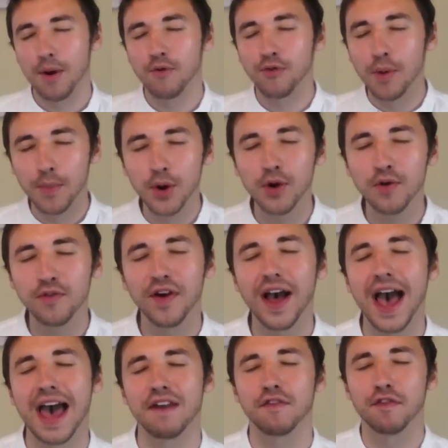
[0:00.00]
remover
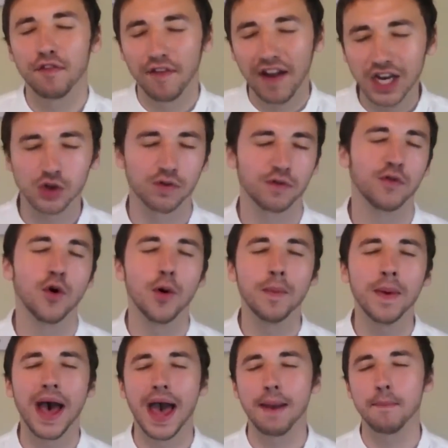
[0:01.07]
and flesh
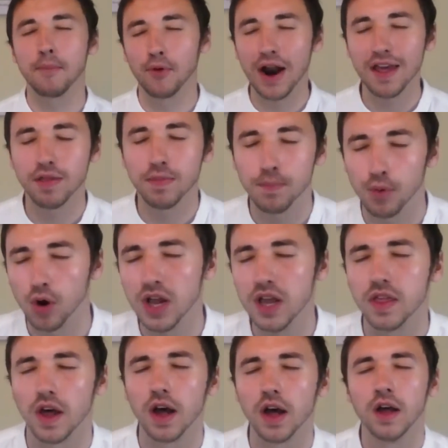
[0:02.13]
former and breath
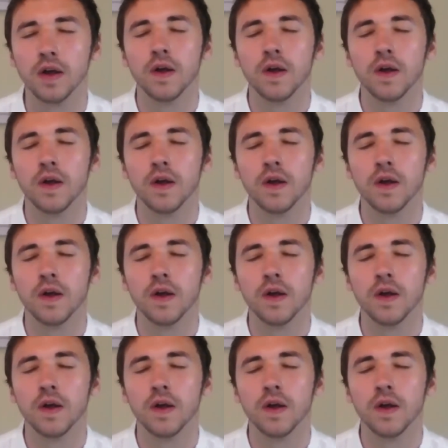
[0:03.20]
breather.